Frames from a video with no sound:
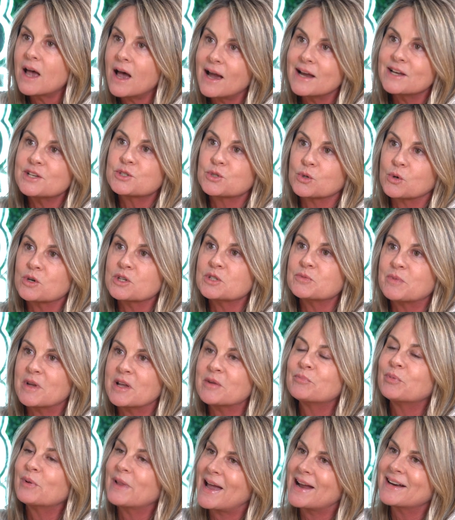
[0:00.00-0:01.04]
eyesores
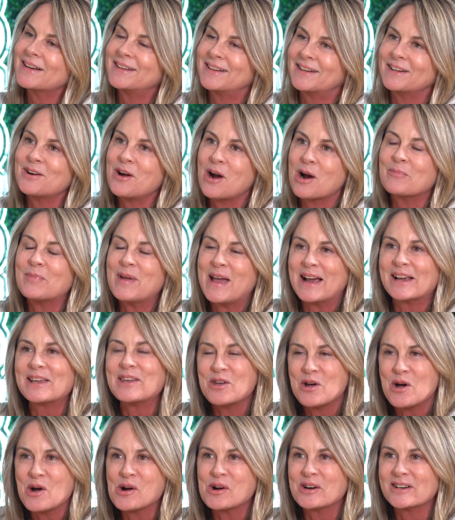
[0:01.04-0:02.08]
being planted in our
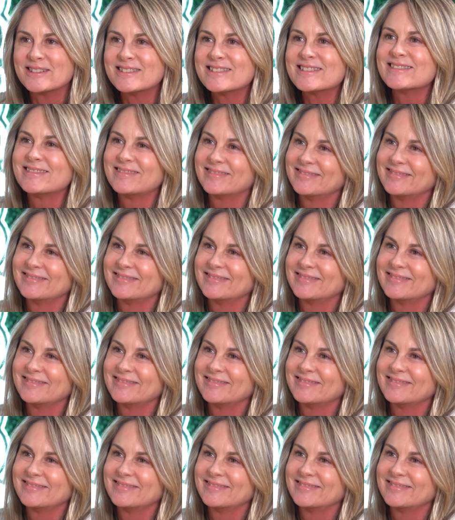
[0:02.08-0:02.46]
backyards.